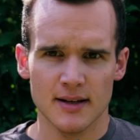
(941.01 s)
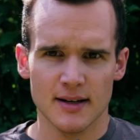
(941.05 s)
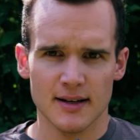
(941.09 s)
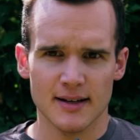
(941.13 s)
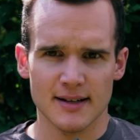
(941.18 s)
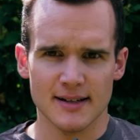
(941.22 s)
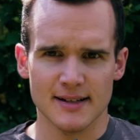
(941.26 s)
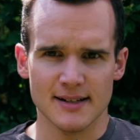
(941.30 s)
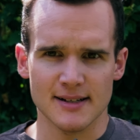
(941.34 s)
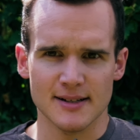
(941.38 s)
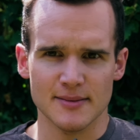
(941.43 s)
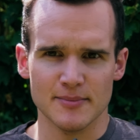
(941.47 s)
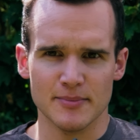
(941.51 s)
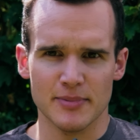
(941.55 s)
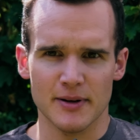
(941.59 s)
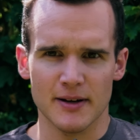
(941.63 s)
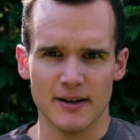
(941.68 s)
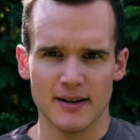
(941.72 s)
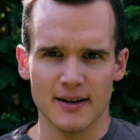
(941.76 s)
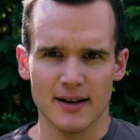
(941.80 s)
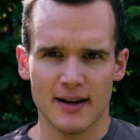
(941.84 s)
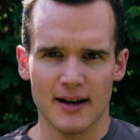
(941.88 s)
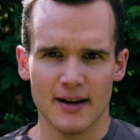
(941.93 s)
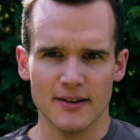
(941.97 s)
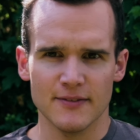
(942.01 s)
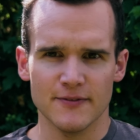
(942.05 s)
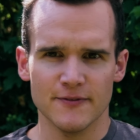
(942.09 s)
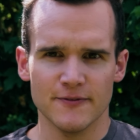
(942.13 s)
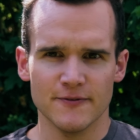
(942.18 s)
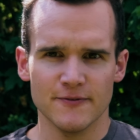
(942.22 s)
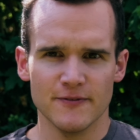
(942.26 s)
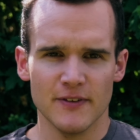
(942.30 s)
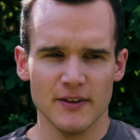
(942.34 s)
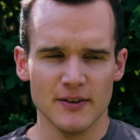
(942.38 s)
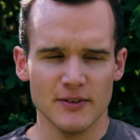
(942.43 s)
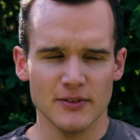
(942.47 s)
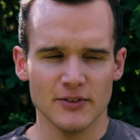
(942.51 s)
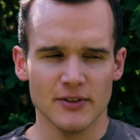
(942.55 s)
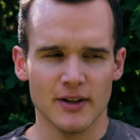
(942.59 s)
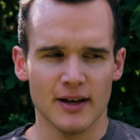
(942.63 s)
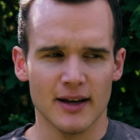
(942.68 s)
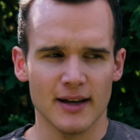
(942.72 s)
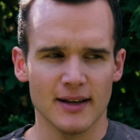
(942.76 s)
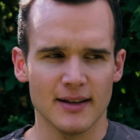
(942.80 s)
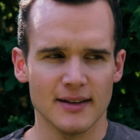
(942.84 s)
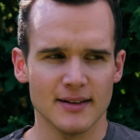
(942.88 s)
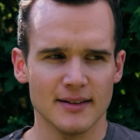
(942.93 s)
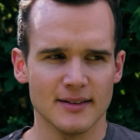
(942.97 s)
but I feel
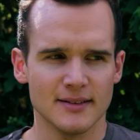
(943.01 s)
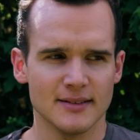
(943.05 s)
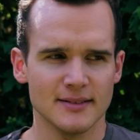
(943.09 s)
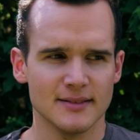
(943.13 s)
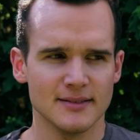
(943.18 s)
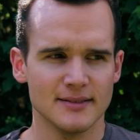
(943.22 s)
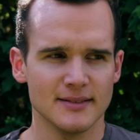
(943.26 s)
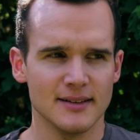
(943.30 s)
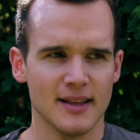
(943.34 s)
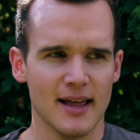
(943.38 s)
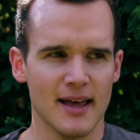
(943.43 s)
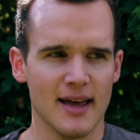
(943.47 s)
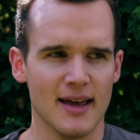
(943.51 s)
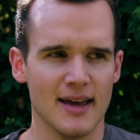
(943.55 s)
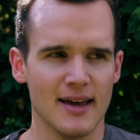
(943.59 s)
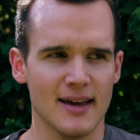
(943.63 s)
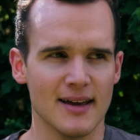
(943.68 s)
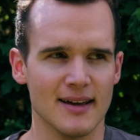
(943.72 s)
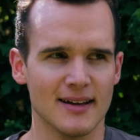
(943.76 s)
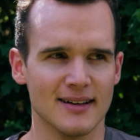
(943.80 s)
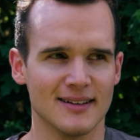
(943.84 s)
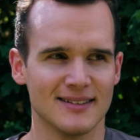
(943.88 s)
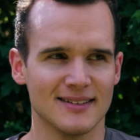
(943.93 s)
like they're